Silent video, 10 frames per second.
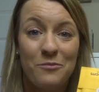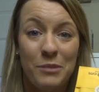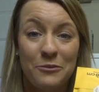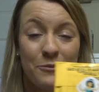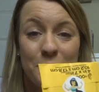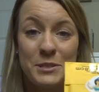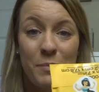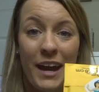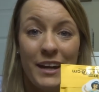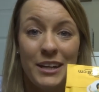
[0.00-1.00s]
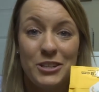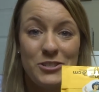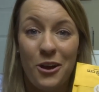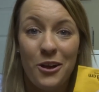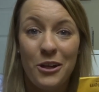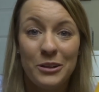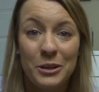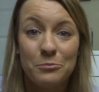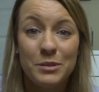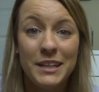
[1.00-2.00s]
my first package all
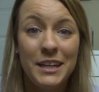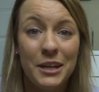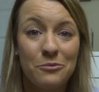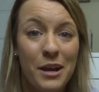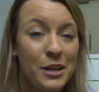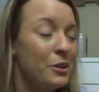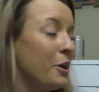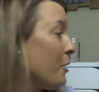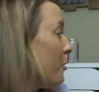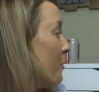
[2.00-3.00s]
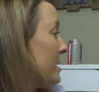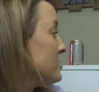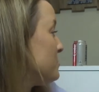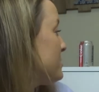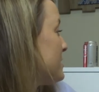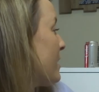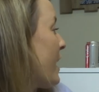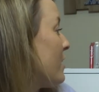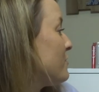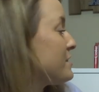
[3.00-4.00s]
complete and ready to go. I do still
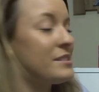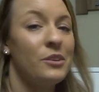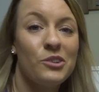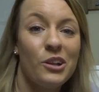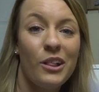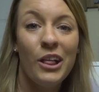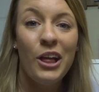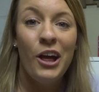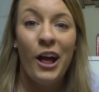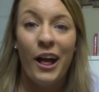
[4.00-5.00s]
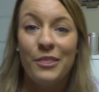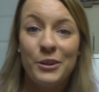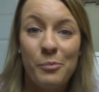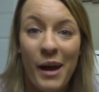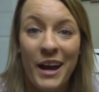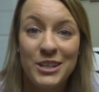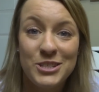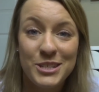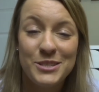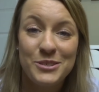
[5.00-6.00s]
have several other
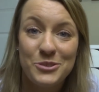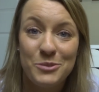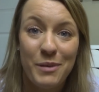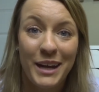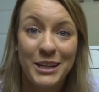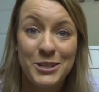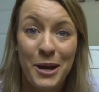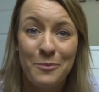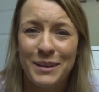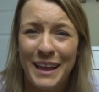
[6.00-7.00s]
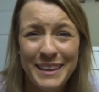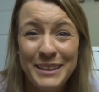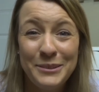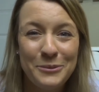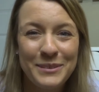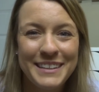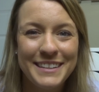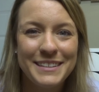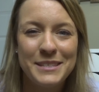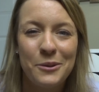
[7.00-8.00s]
packages to package up, but I think you only
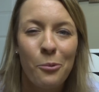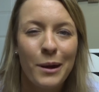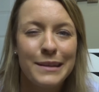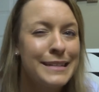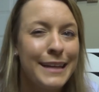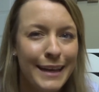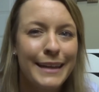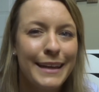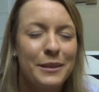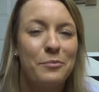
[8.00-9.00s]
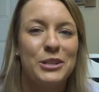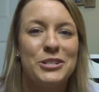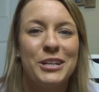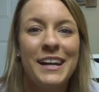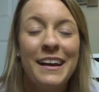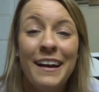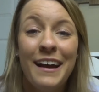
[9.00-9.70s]
need to see one to kind of get the picture.